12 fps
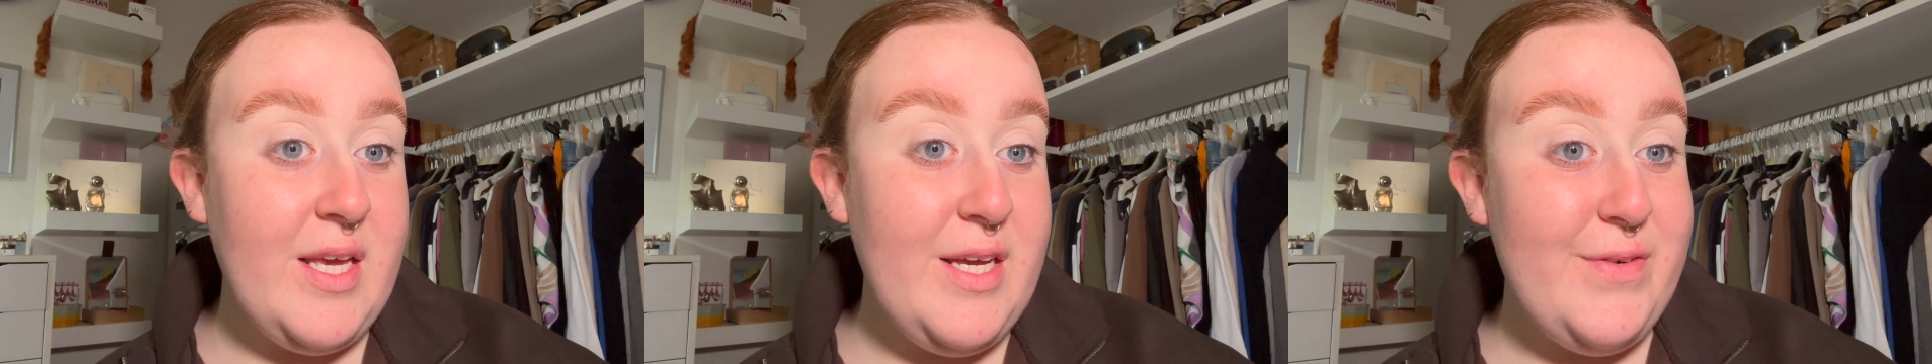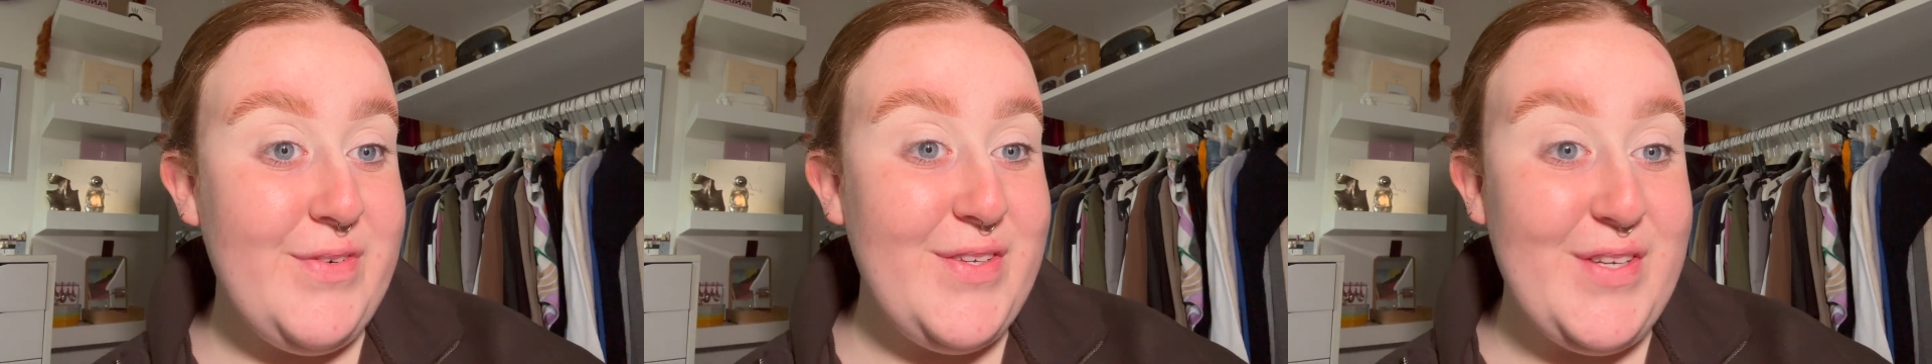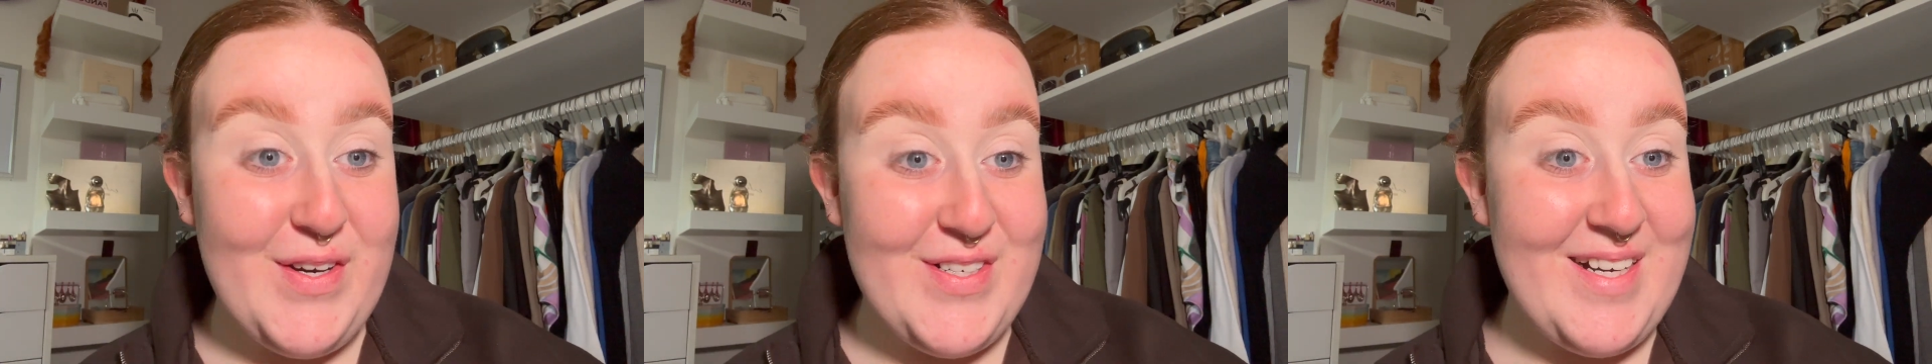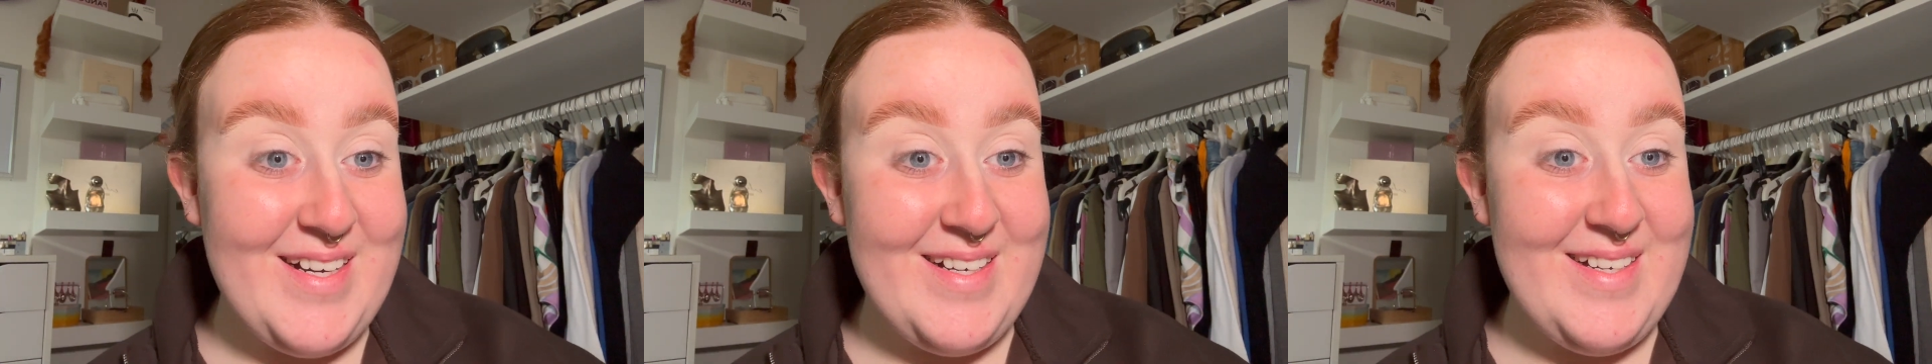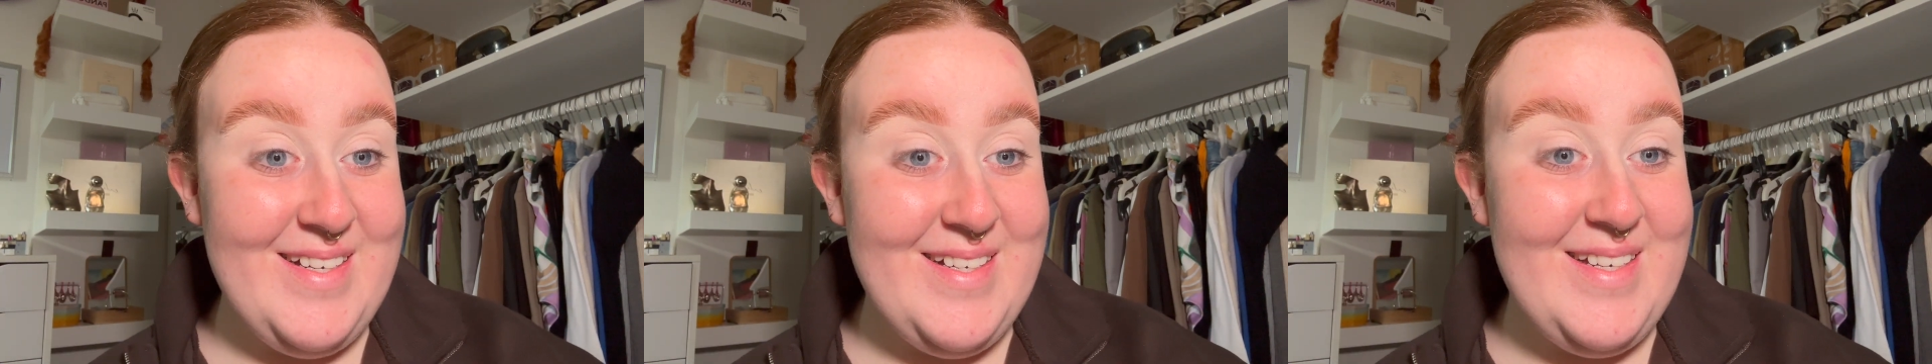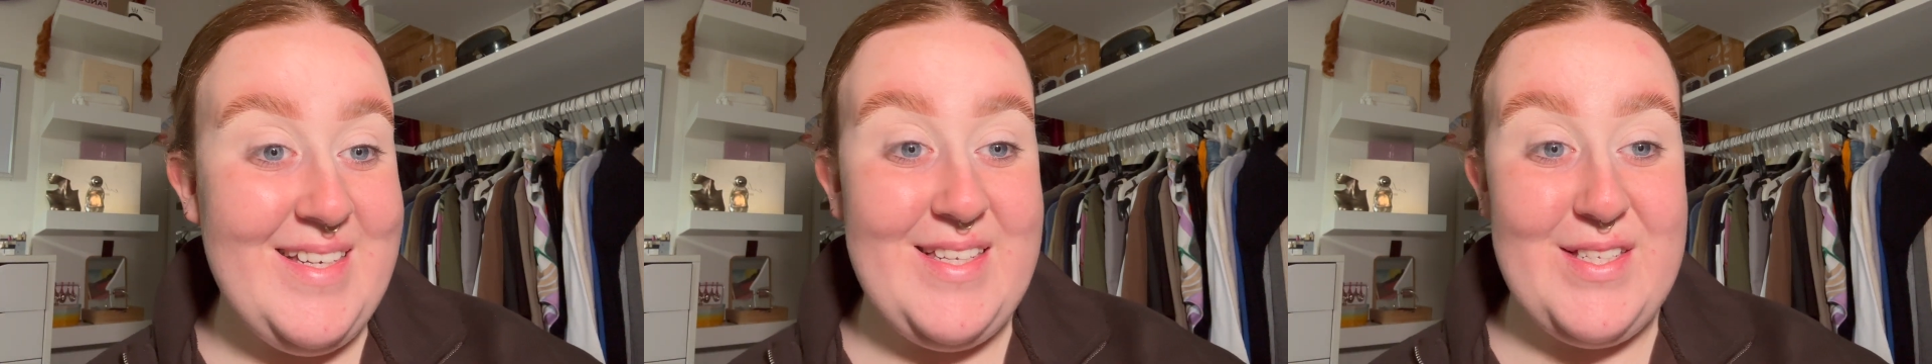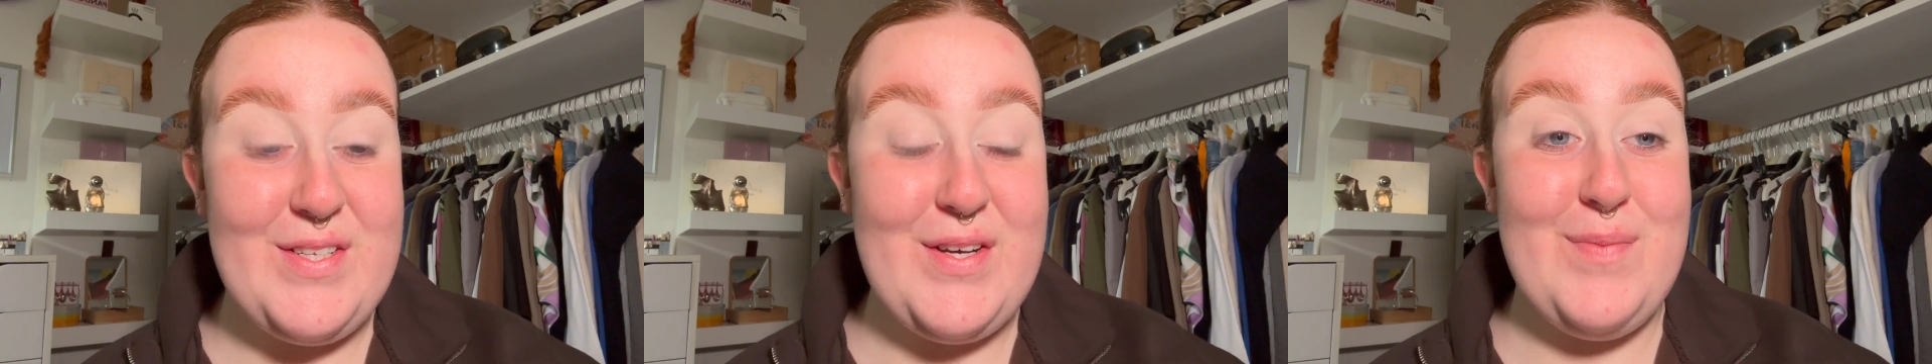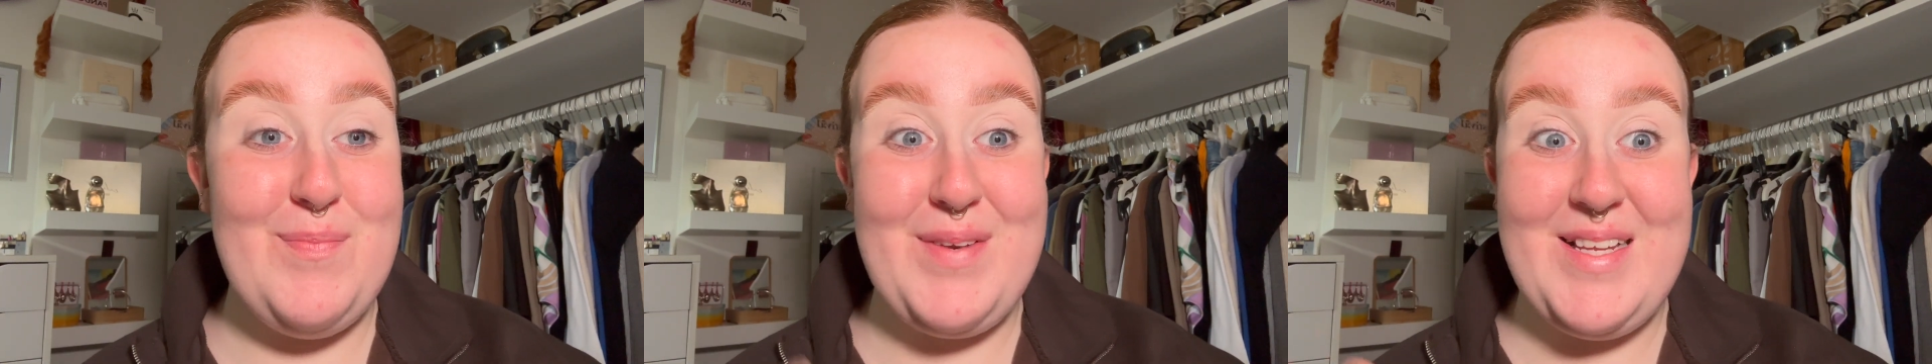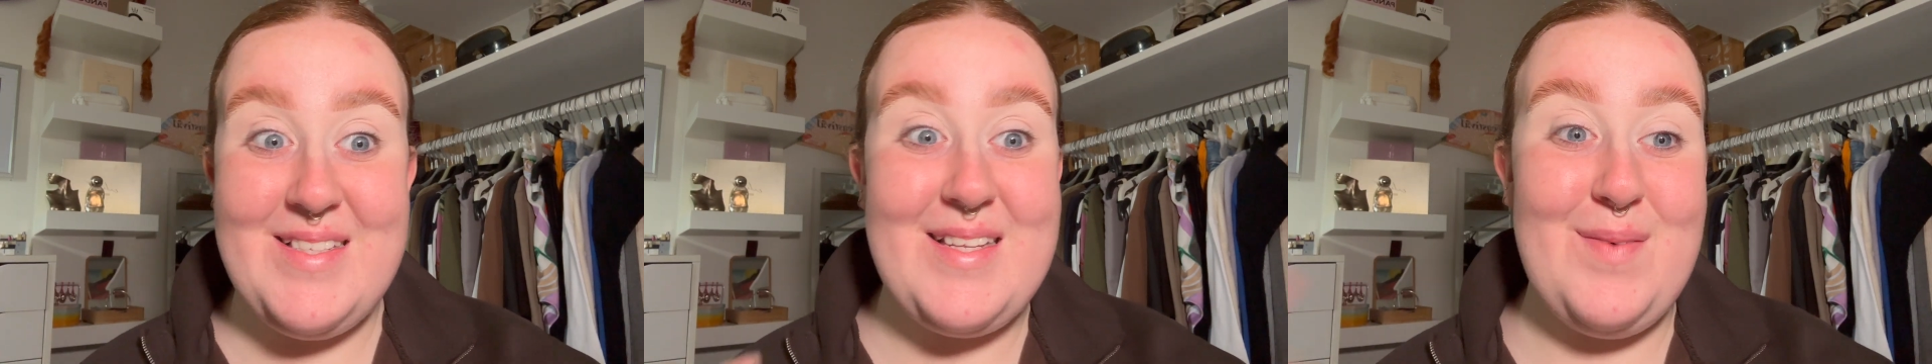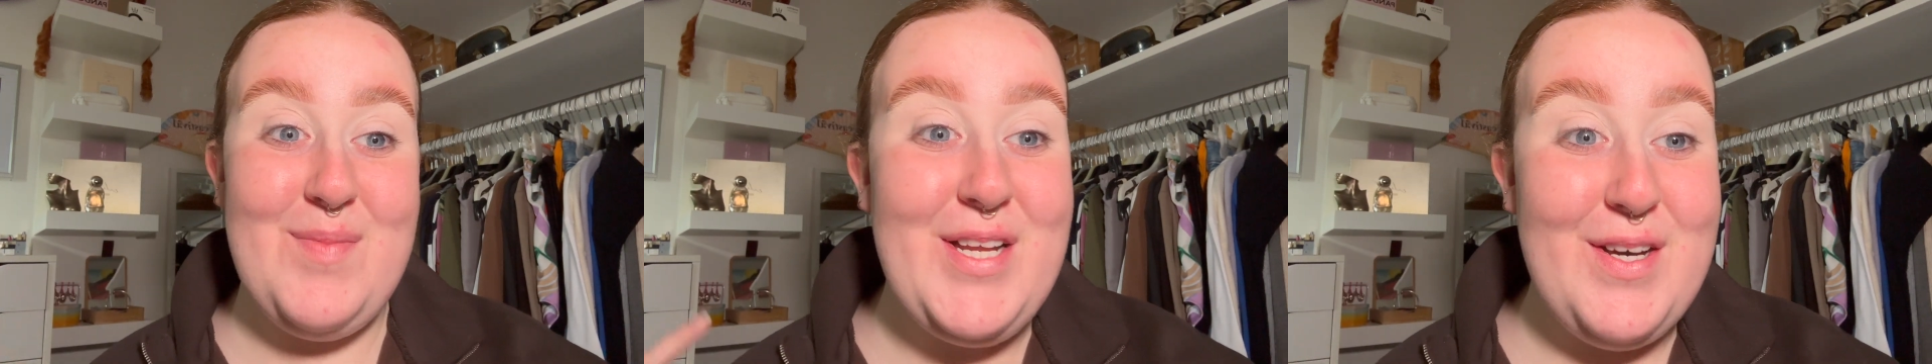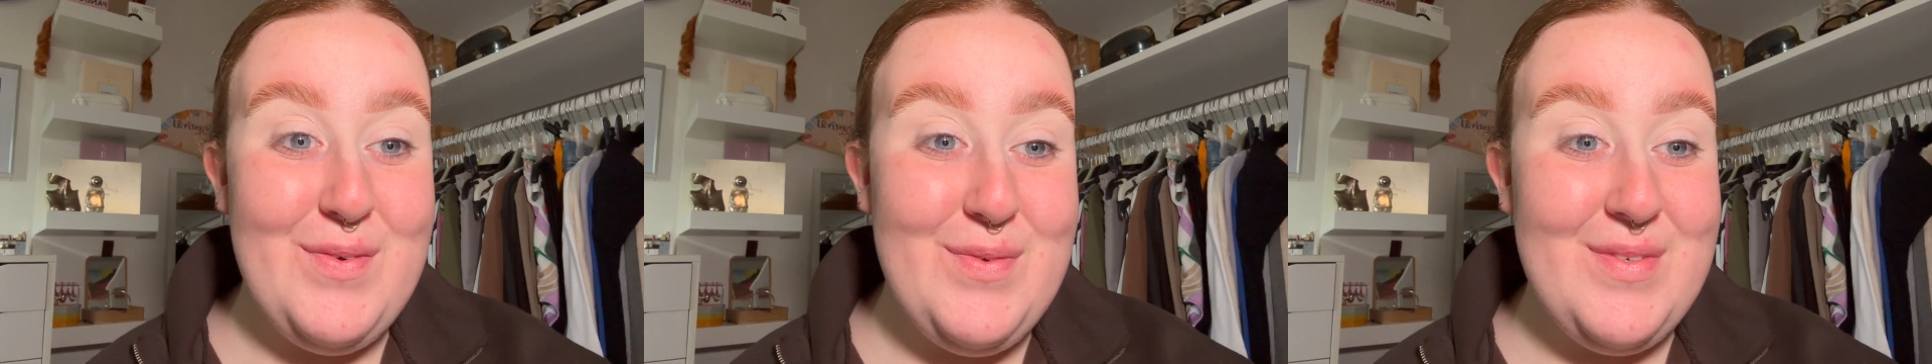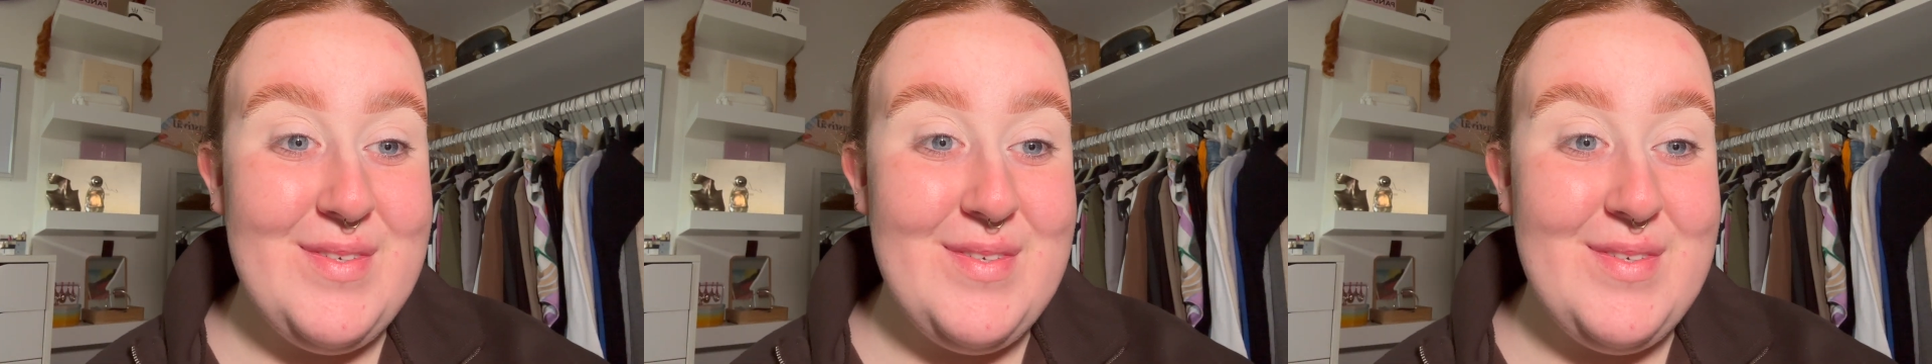If you know her Instagram, please let me know.